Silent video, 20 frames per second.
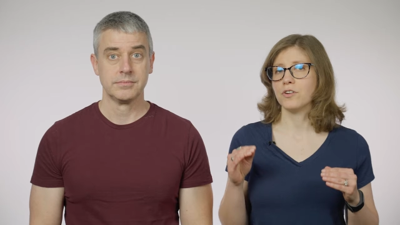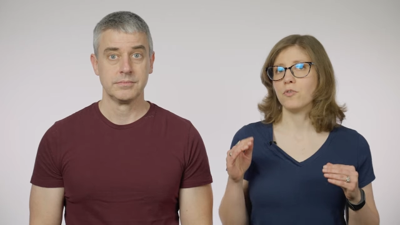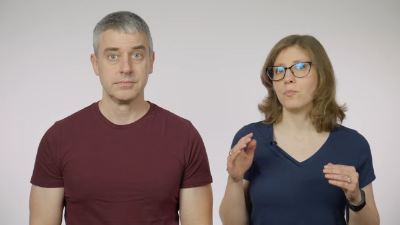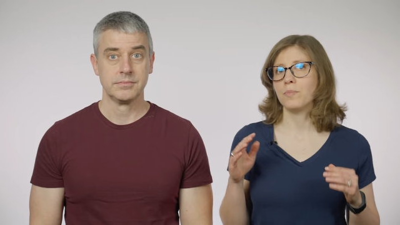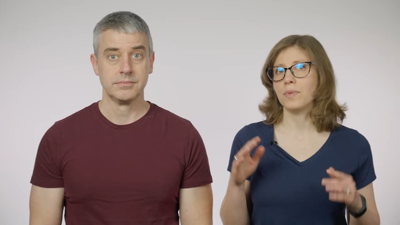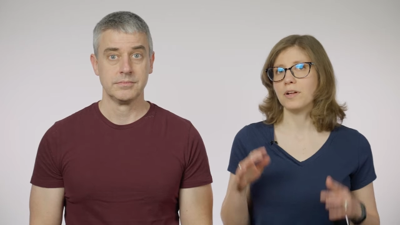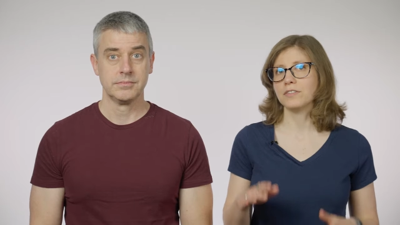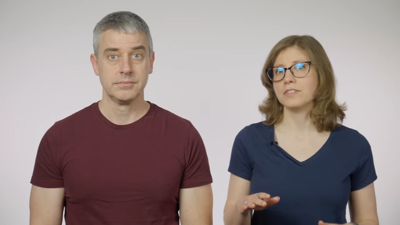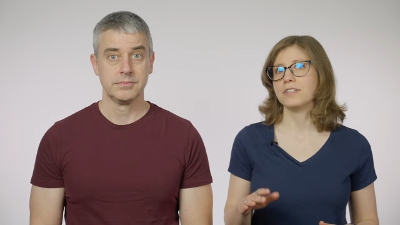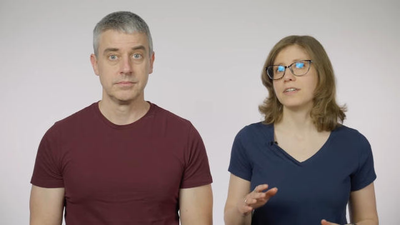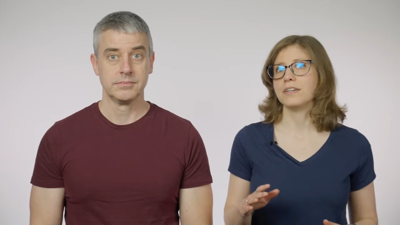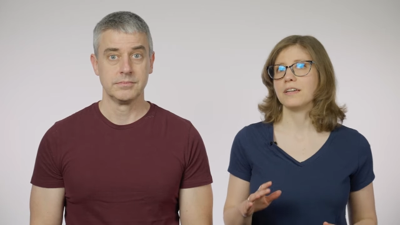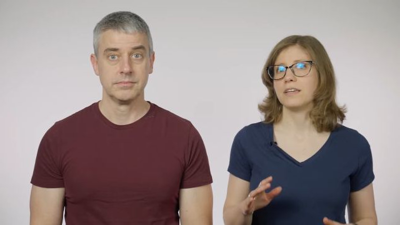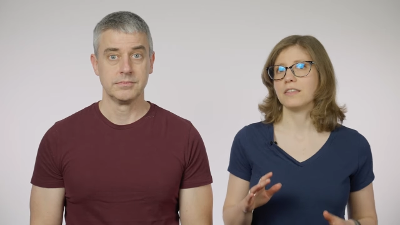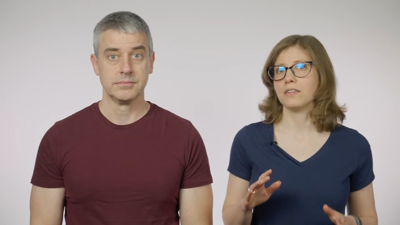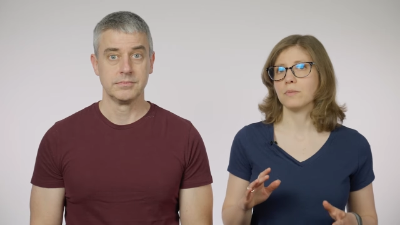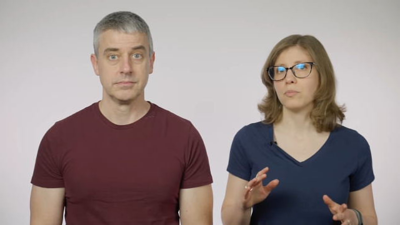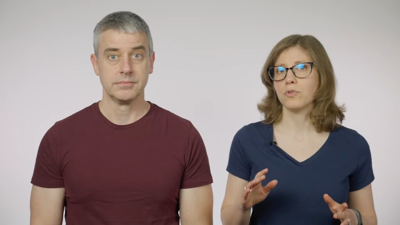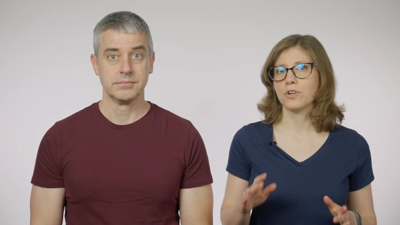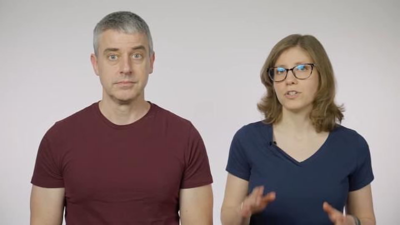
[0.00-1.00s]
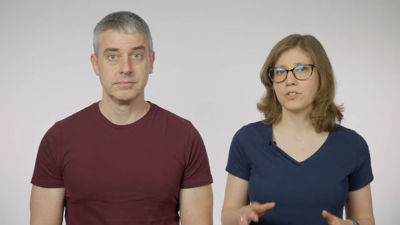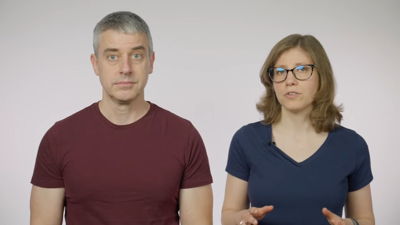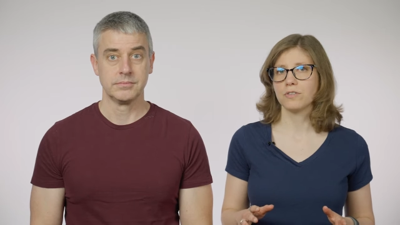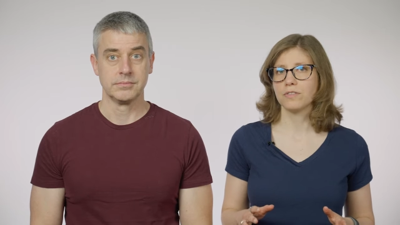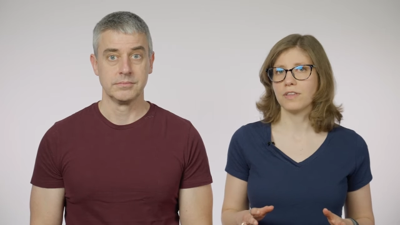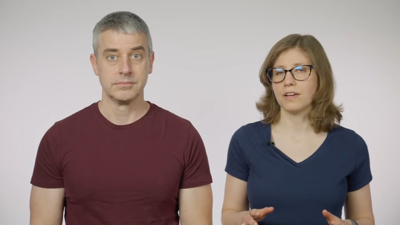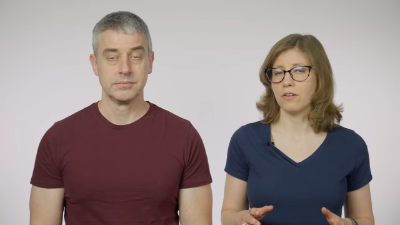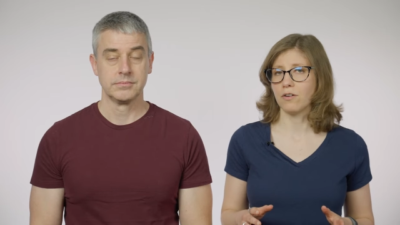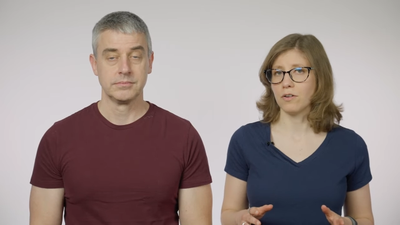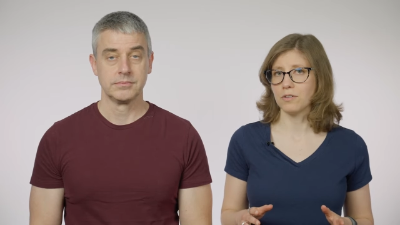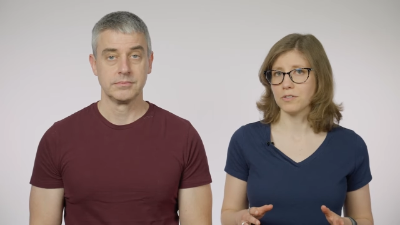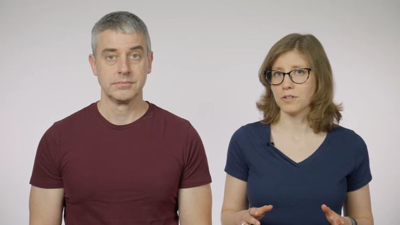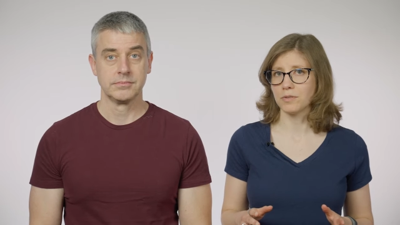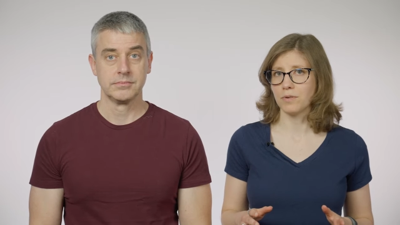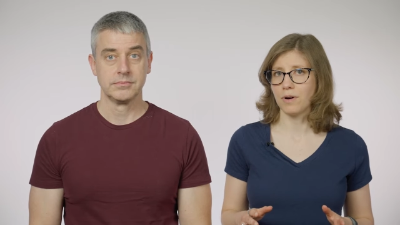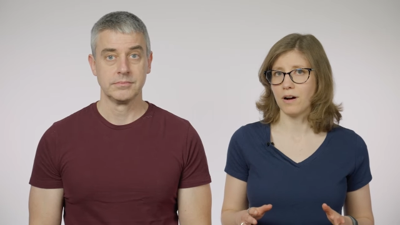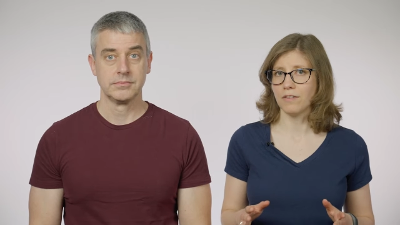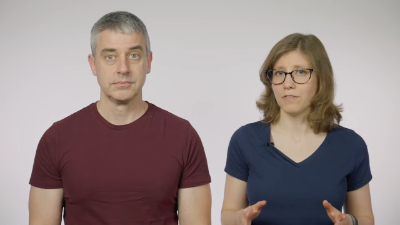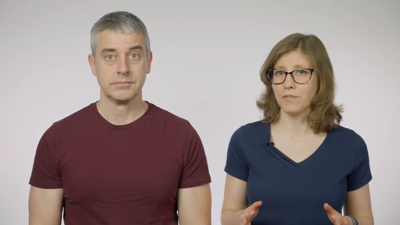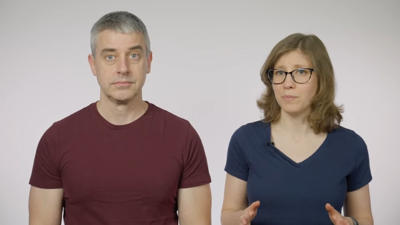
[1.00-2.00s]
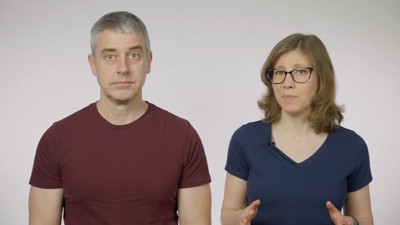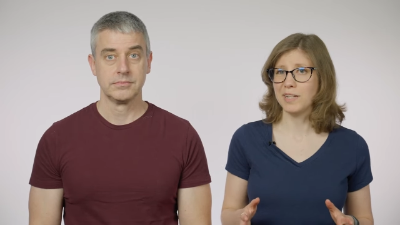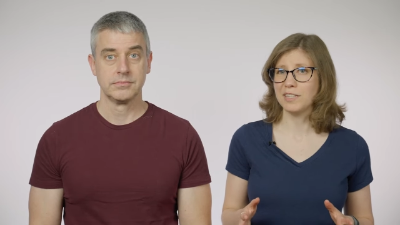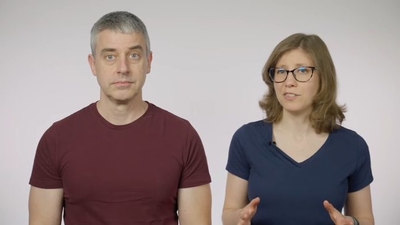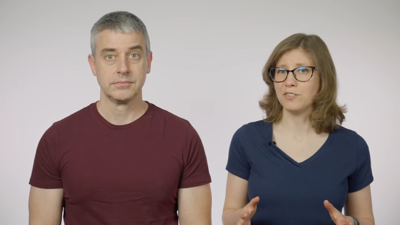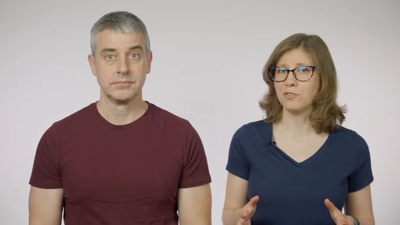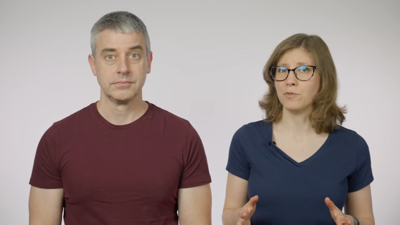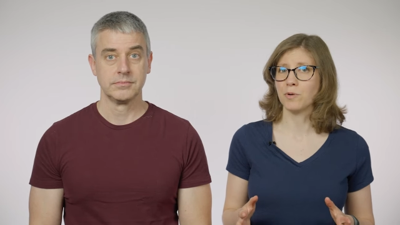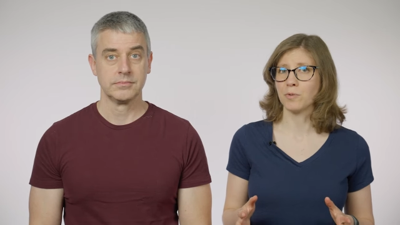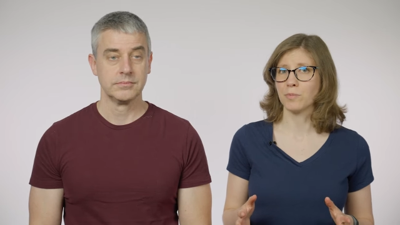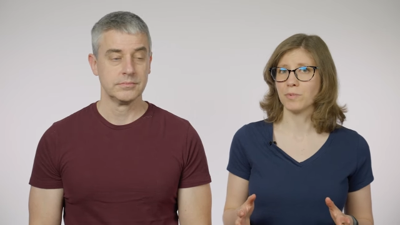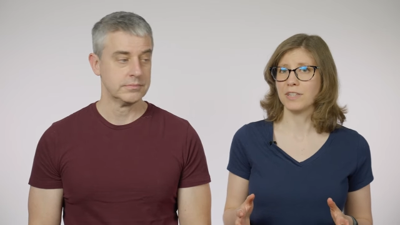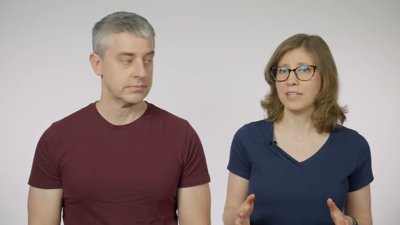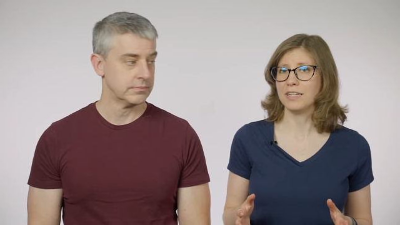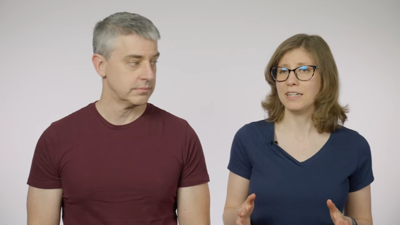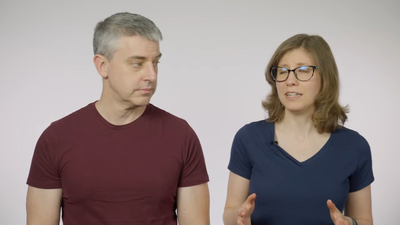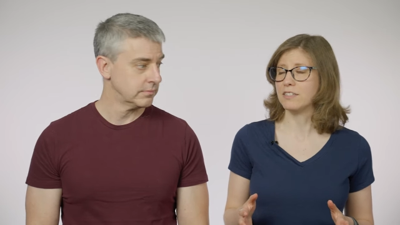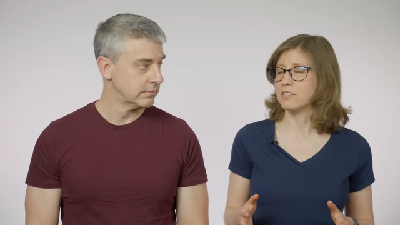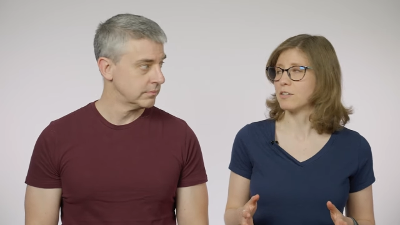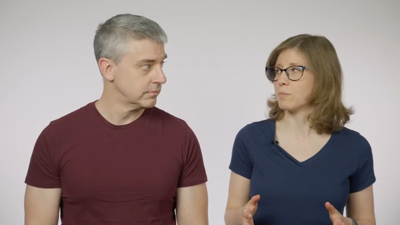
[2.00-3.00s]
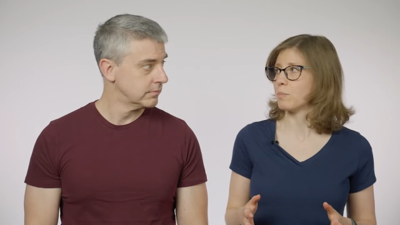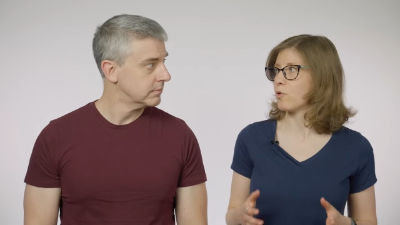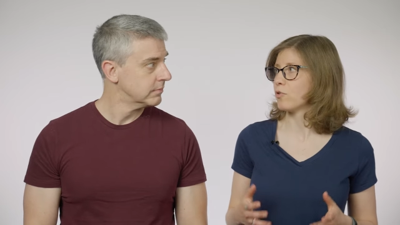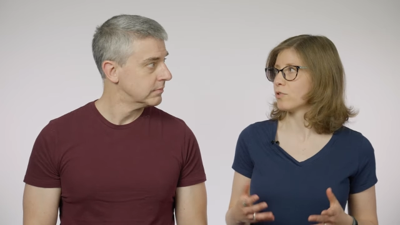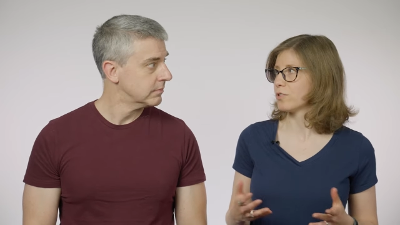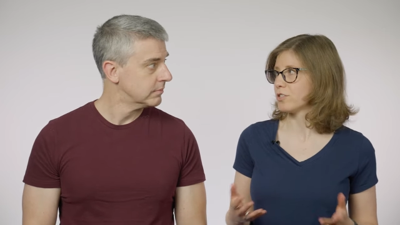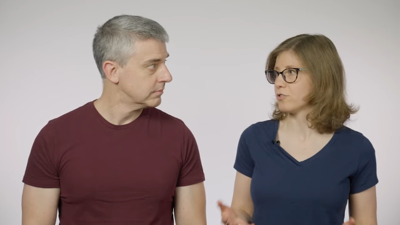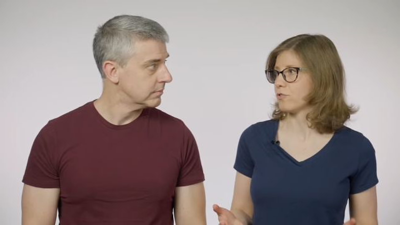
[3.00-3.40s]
Speaker 1: no melting in the printer, that also often means you don't really need support